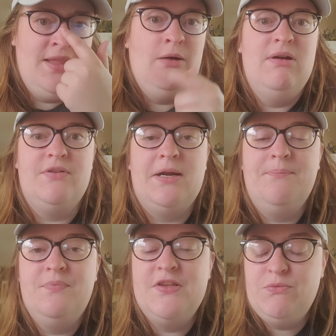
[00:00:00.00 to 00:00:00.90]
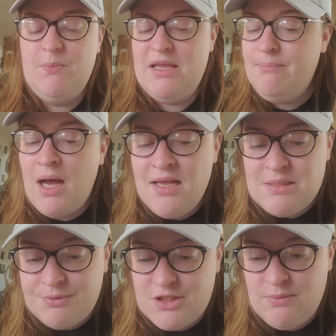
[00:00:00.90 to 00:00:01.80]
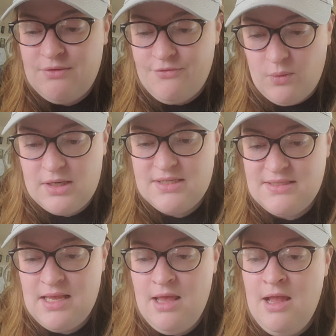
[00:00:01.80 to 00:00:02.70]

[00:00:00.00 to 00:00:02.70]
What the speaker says: However, this would be impossible to enforce.